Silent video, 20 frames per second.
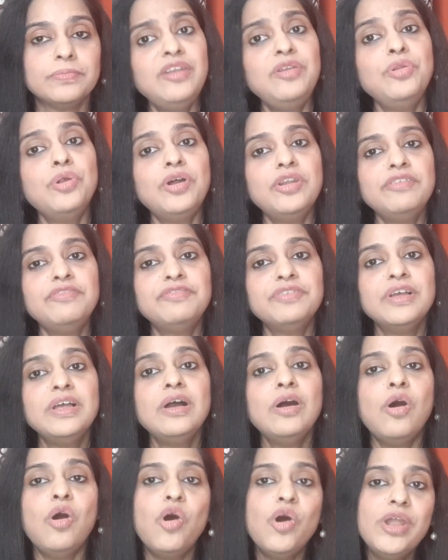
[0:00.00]
and a lot of
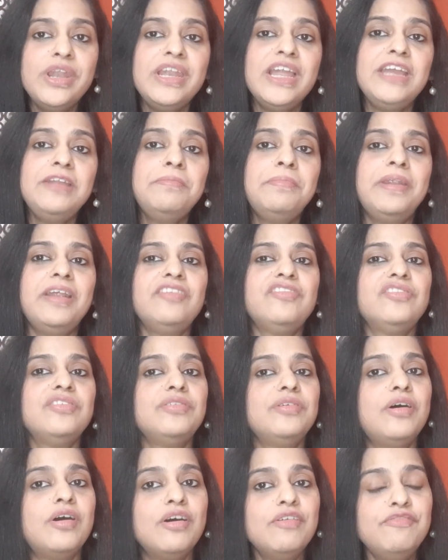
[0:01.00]
online
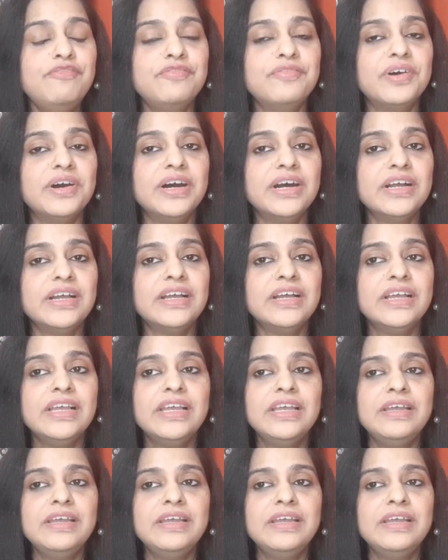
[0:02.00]
pressure of work,